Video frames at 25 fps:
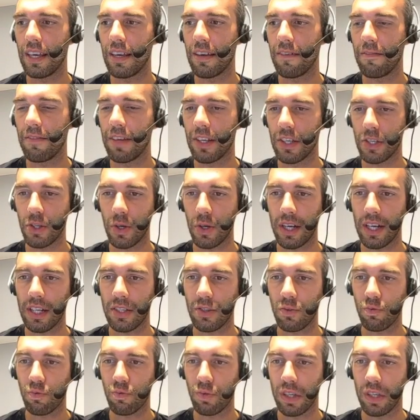the Venusaur
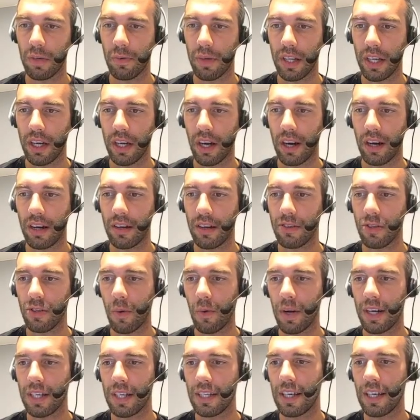hits really, really hard.
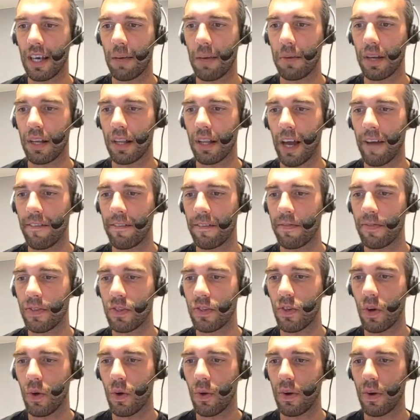So I wanted to keep it alive.
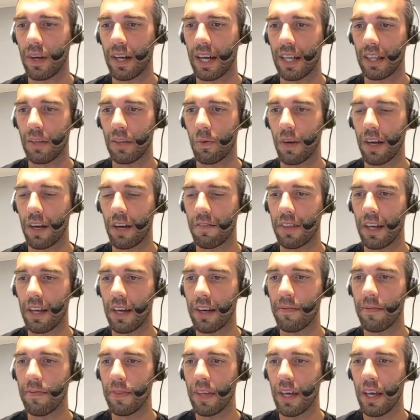So got the one off
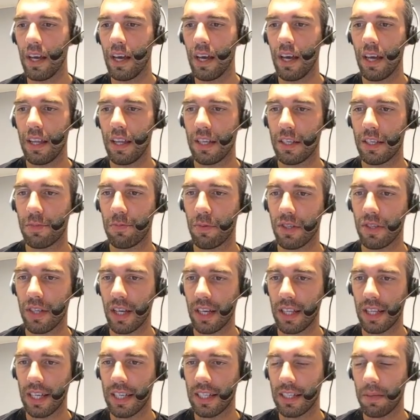there. This
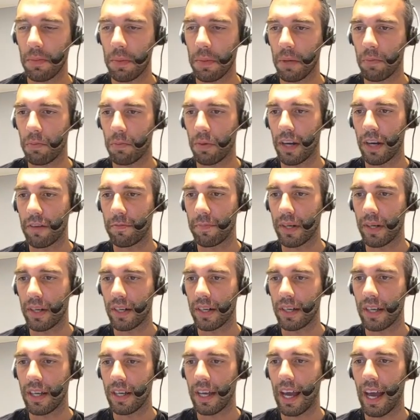most likely is going to be a Brave
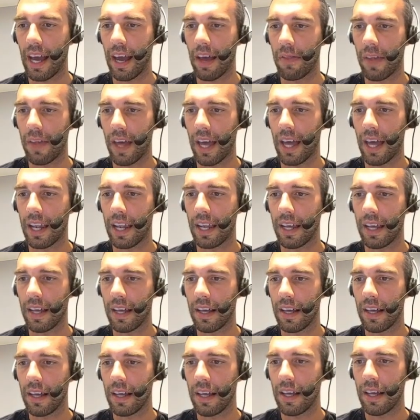Bird, and
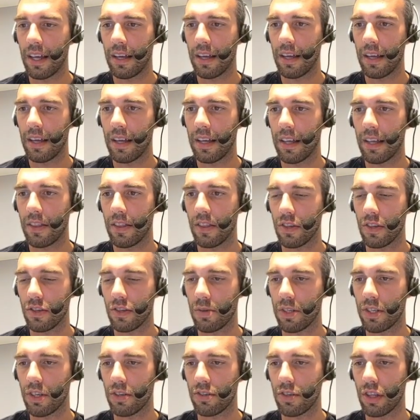then
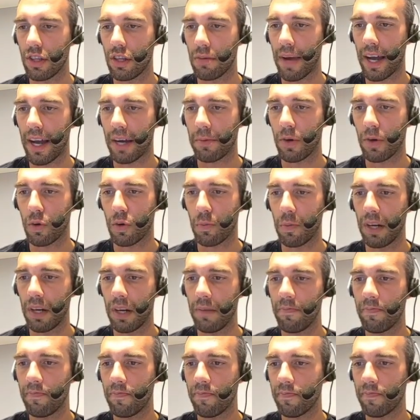they'll switch out to their back
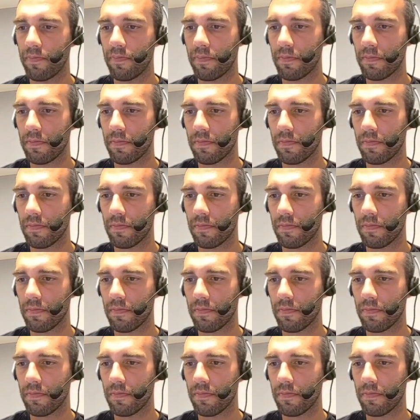Pokemon.